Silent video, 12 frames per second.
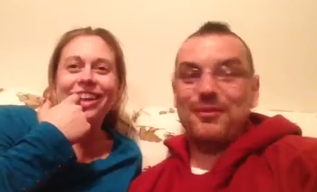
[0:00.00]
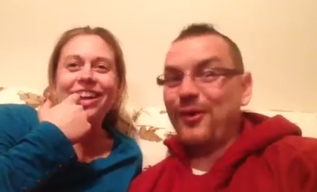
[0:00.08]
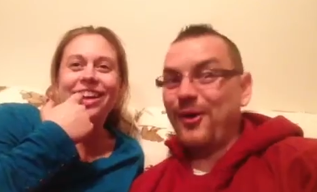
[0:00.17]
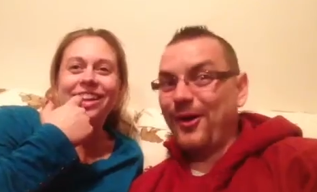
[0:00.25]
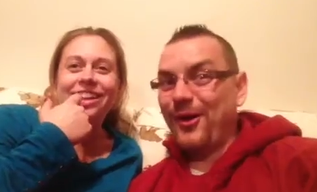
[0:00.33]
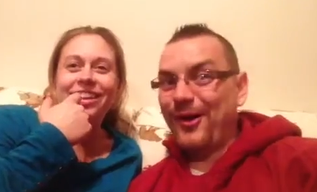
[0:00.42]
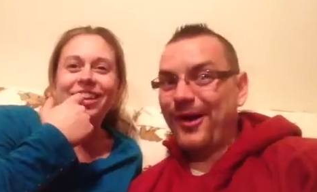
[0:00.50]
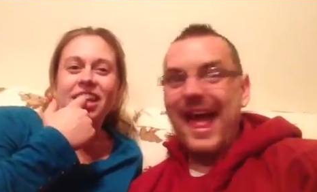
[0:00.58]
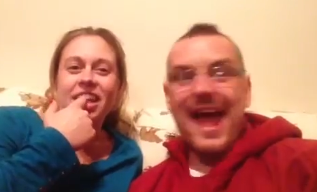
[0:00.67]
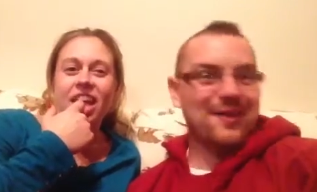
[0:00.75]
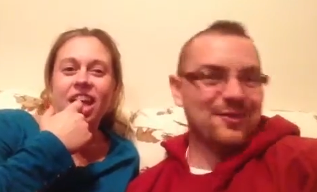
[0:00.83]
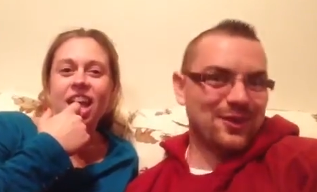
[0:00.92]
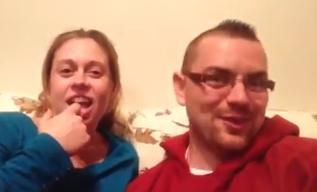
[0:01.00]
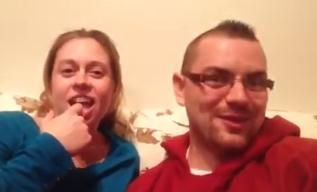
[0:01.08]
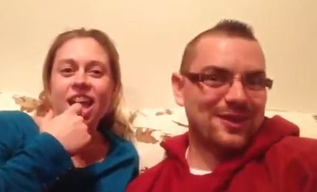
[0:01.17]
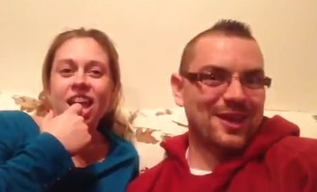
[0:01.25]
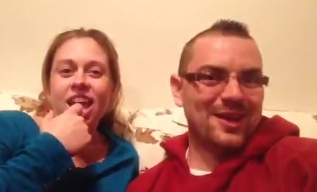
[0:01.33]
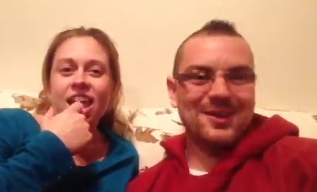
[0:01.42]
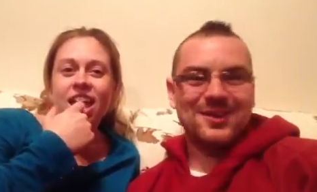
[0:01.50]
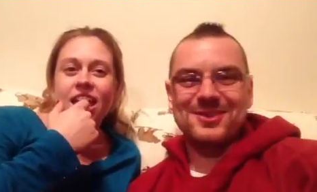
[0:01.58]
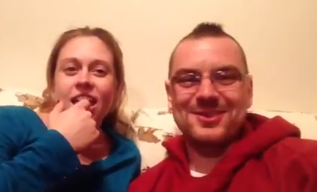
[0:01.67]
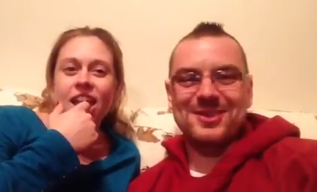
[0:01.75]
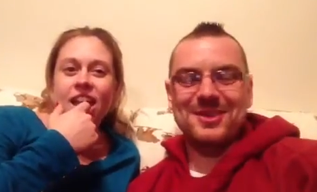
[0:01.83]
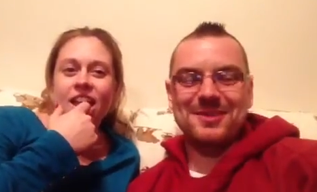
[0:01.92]
Speaker 1: before gun. and after
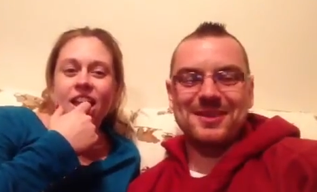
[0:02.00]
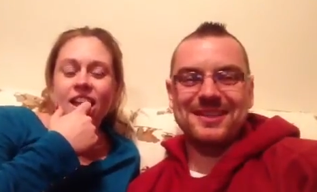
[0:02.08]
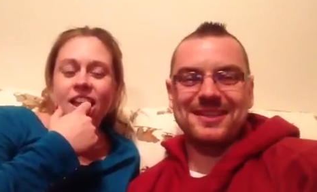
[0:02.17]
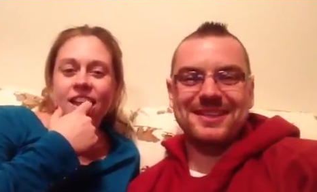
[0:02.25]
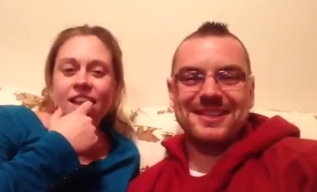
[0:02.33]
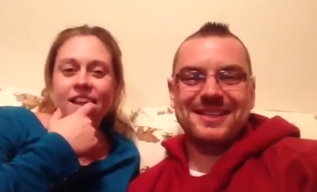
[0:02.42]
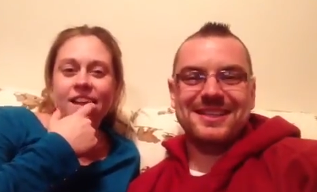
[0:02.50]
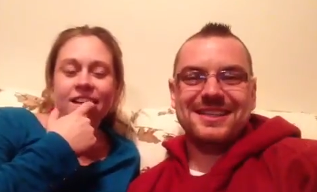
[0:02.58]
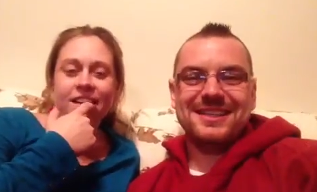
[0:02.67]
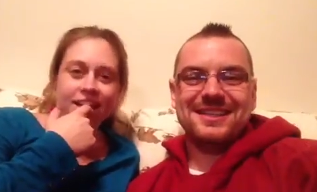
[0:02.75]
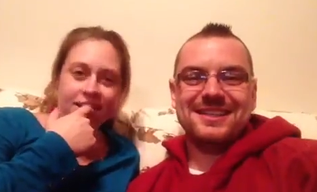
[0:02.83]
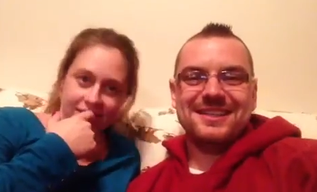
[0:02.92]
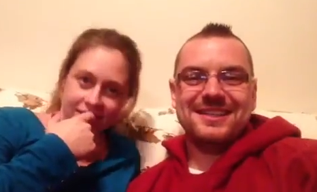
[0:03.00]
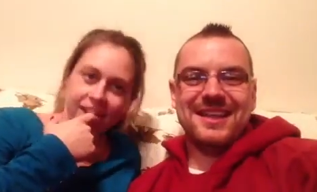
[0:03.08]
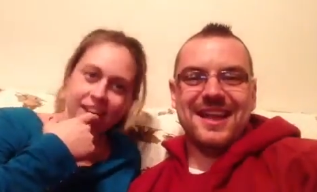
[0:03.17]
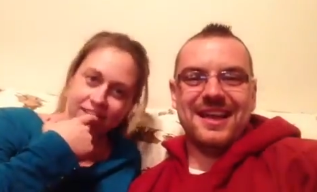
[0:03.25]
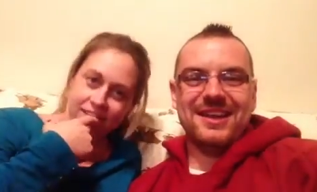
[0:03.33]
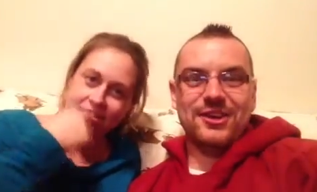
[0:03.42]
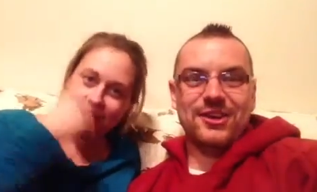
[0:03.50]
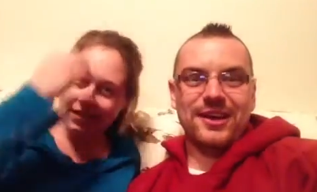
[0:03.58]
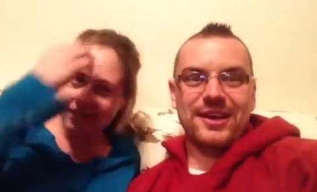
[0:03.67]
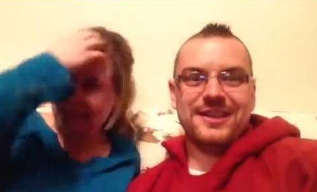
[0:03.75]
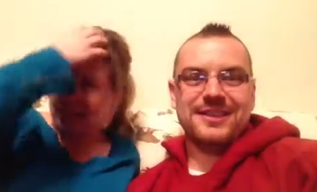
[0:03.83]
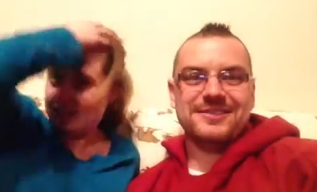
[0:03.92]
videos or something. Okay. Yeah. Not
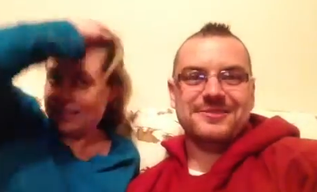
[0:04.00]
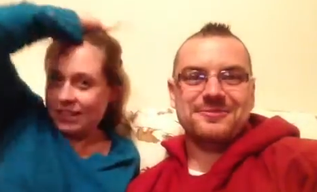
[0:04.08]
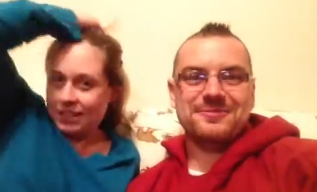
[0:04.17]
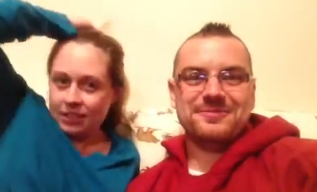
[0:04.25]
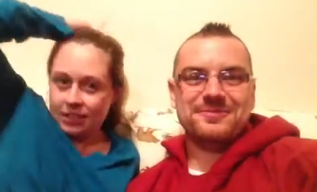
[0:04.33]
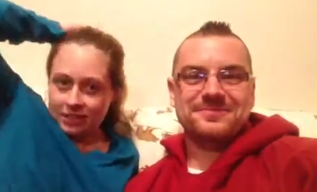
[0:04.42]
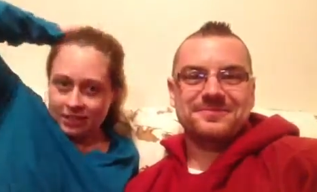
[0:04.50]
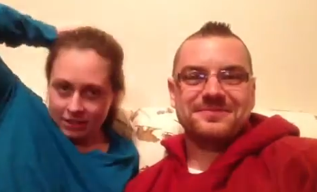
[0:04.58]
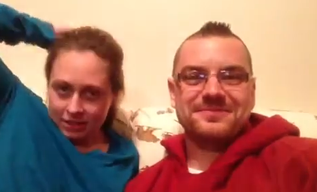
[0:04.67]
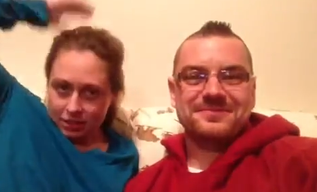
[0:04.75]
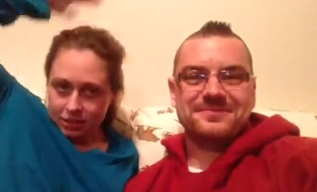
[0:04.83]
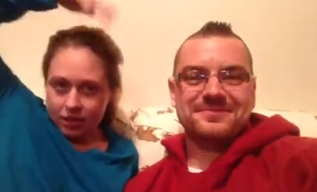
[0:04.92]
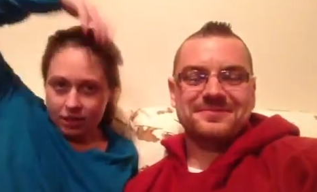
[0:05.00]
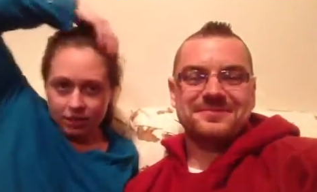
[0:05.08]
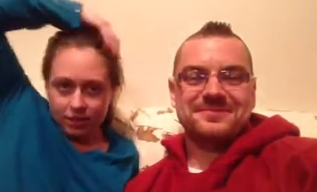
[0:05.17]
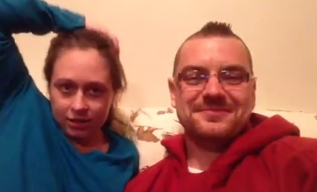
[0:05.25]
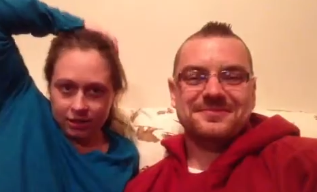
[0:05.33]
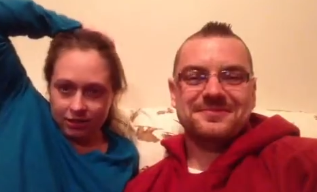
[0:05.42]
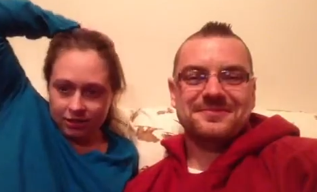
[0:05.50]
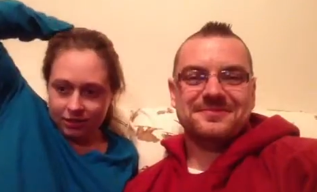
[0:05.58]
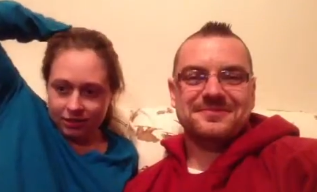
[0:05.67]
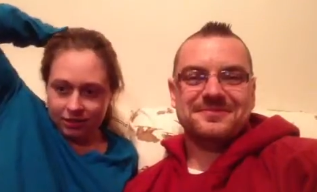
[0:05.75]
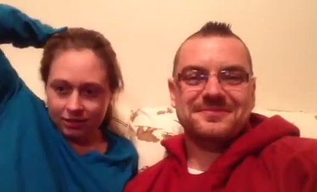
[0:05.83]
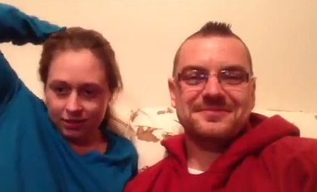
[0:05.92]
during.
Speaker 2: Yes.
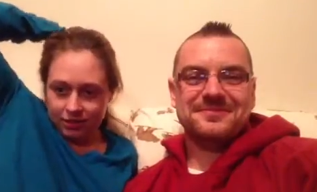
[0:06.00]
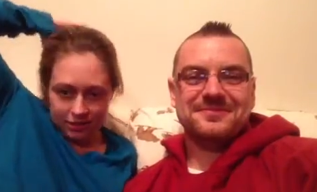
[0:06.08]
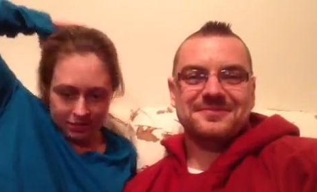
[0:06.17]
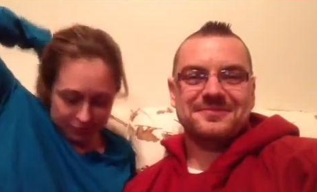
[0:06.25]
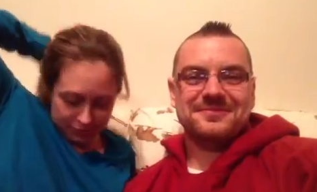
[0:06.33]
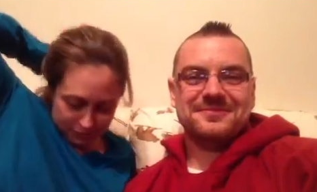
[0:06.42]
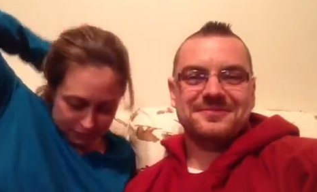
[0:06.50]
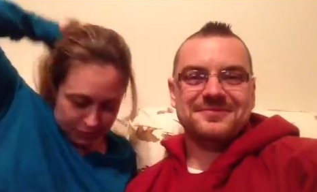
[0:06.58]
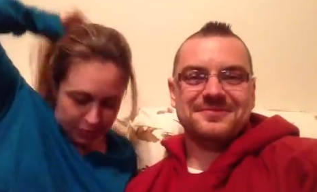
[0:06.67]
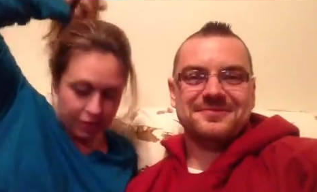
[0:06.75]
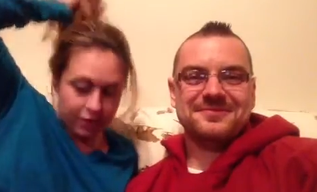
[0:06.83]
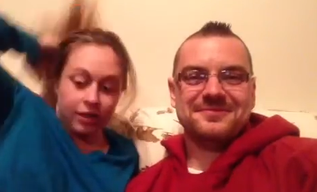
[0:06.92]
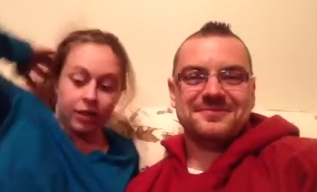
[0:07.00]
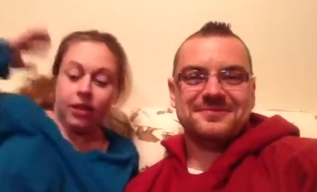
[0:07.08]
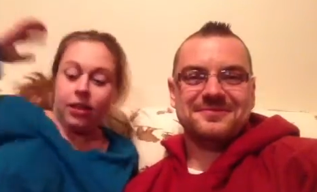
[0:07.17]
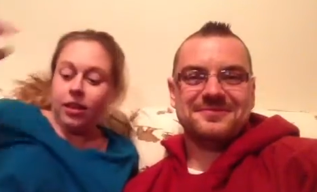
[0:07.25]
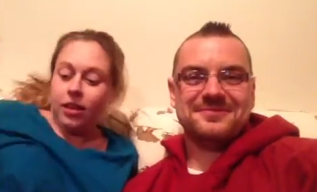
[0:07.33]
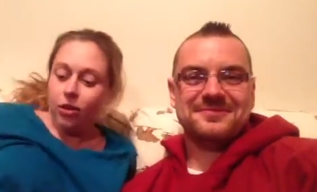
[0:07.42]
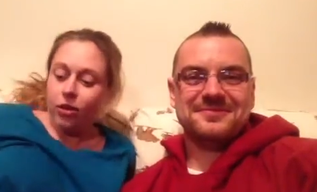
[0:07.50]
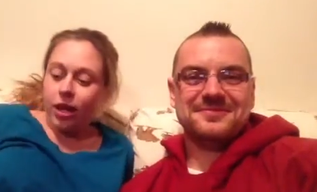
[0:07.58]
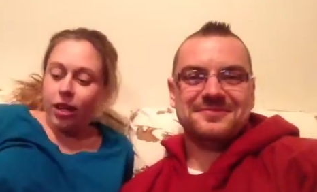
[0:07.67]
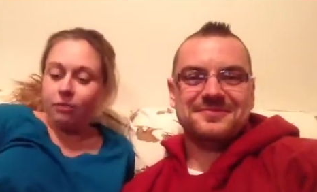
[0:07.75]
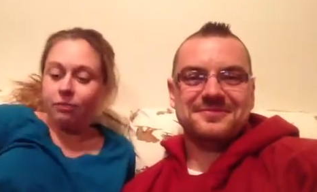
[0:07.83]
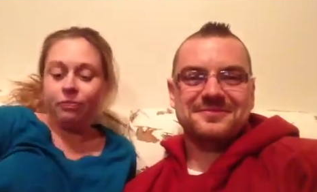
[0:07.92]
Yes.
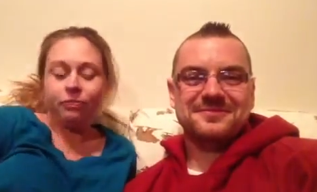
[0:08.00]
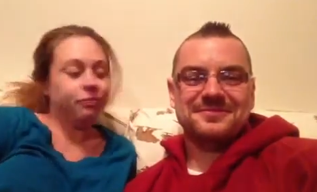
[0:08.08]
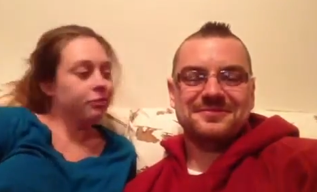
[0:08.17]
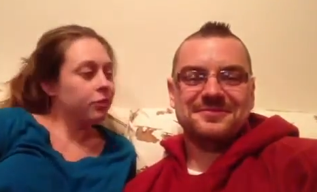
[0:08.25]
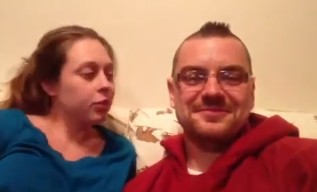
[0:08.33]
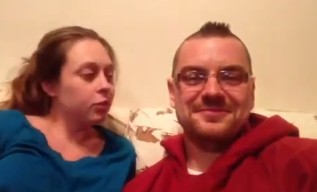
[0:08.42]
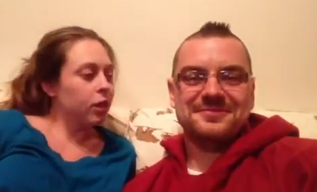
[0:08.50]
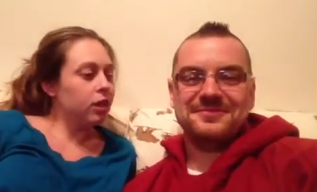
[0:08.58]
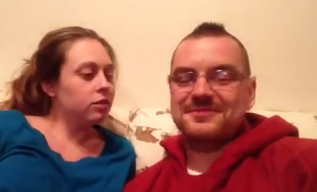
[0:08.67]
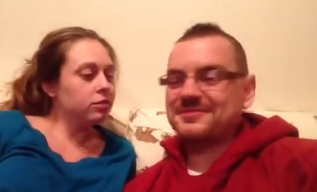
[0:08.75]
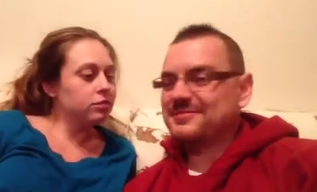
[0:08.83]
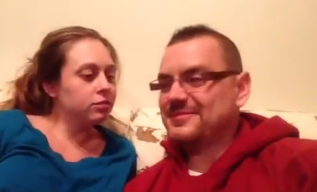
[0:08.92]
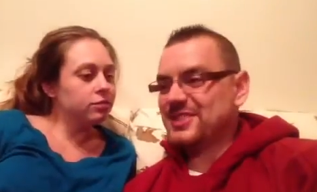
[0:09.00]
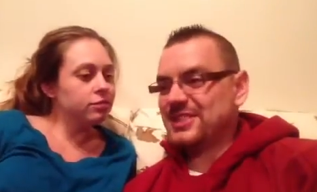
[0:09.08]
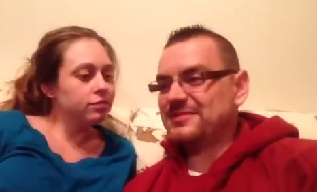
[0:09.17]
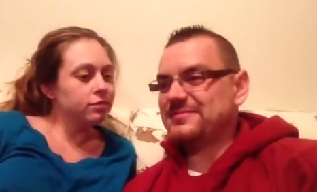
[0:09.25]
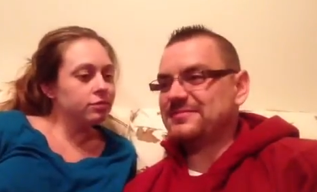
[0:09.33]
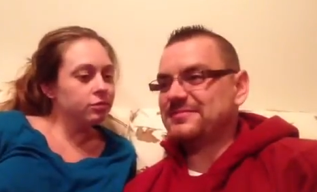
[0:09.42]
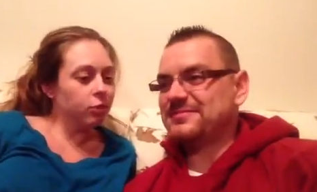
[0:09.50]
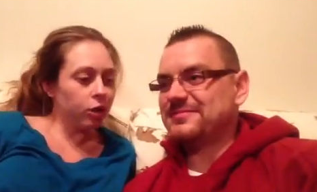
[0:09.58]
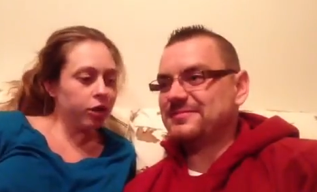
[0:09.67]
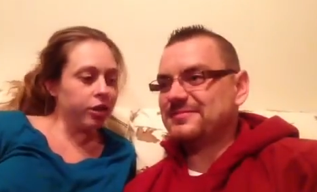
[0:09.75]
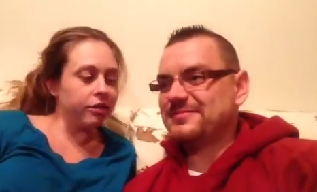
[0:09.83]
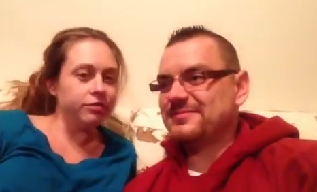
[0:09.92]
Okay. Well. Good. We're
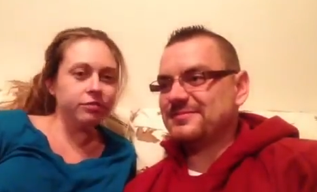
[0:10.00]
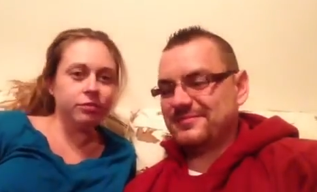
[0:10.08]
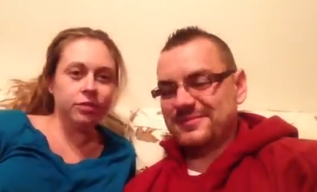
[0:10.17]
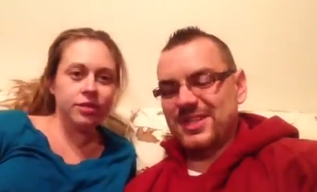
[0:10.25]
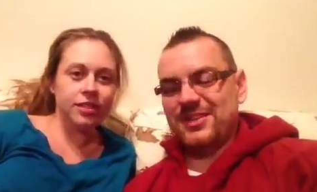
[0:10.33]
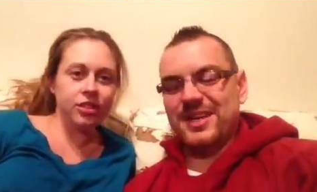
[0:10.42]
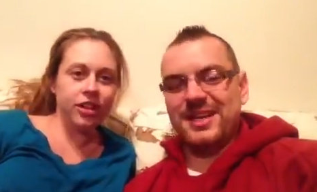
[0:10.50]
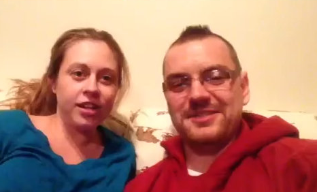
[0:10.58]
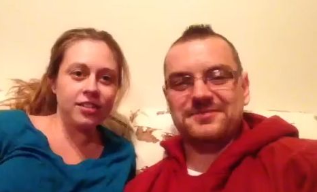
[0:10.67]
good. We'll All see right. you